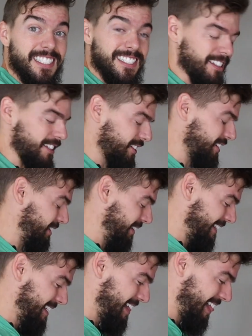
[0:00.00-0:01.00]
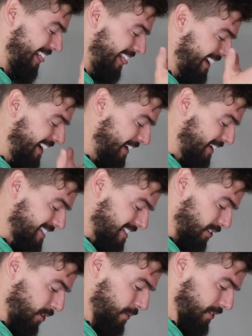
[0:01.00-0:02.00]
Let's go.
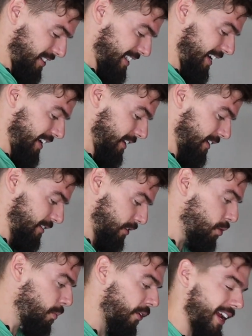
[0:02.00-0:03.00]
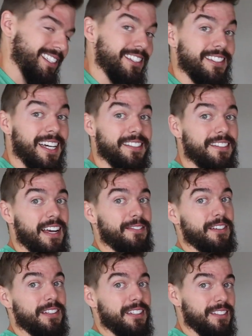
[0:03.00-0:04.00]
Almost there. 2 more exercises
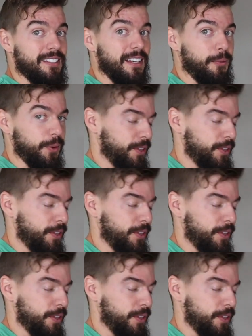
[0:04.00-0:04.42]
after this and we're